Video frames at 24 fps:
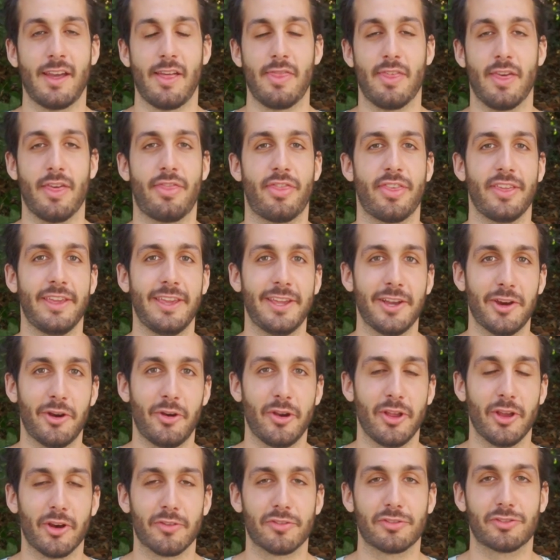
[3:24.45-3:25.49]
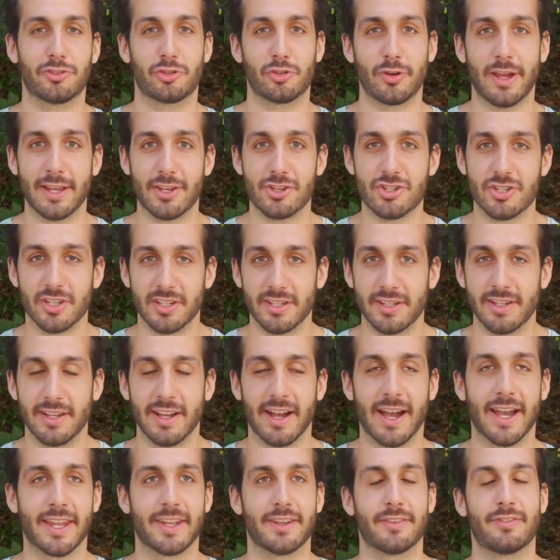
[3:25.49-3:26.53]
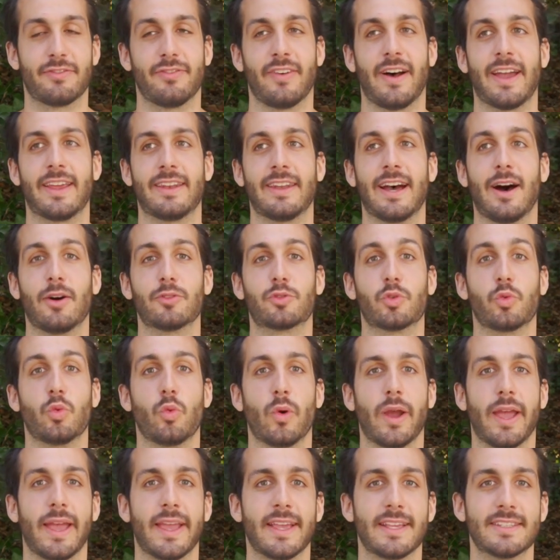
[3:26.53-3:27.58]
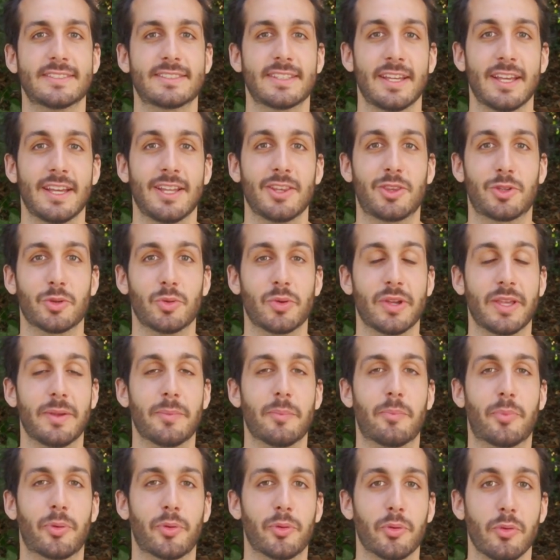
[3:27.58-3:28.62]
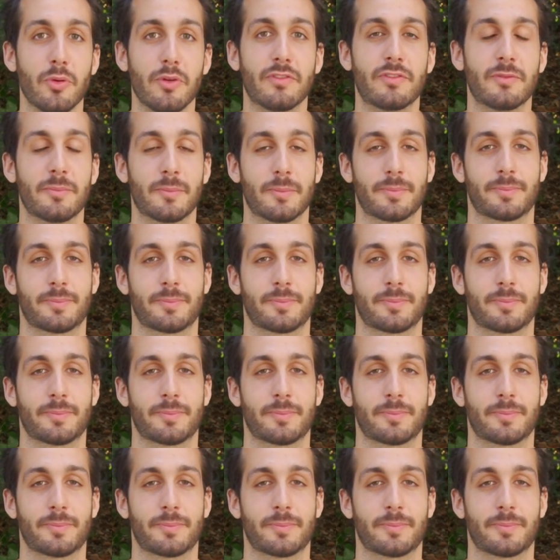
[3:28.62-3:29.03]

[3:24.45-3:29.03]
the theory of stretching and find out ways to improve